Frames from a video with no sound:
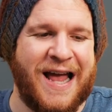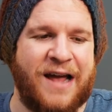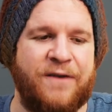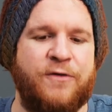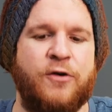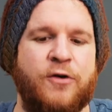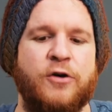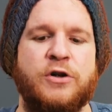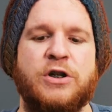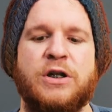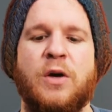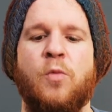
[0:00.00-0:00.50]
if
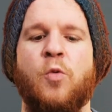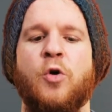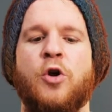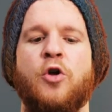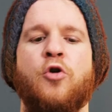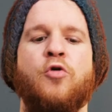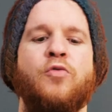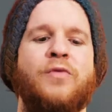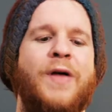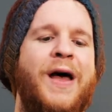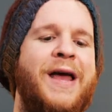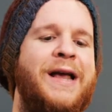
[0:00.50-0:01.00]
you're someone
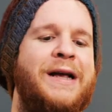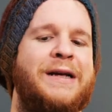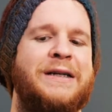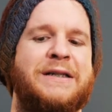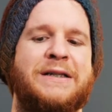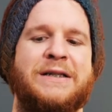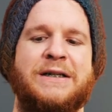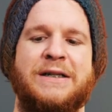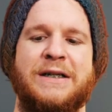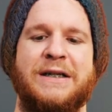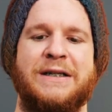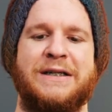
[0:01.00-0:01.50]
who
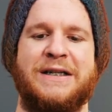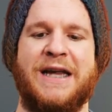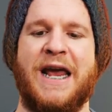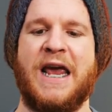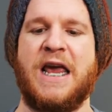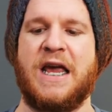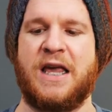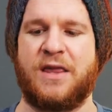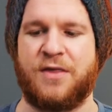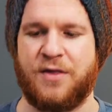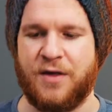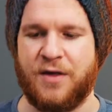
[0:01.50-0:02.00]
likes to take